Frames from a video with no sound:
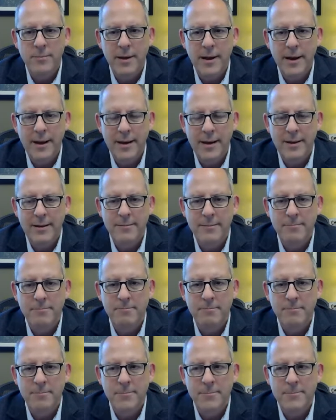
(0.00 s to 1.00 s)
and
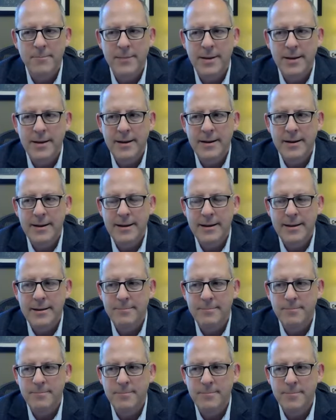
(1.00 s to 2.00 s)

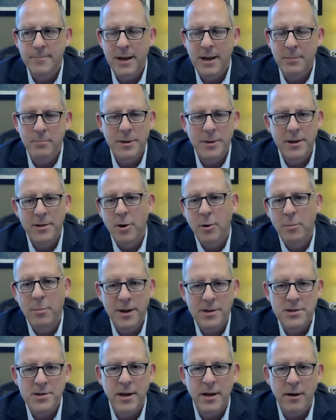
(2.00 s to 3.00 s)
be their
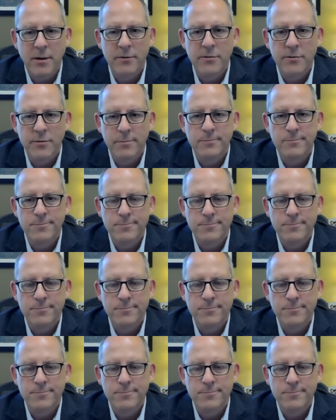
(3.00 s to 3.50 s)
best selves.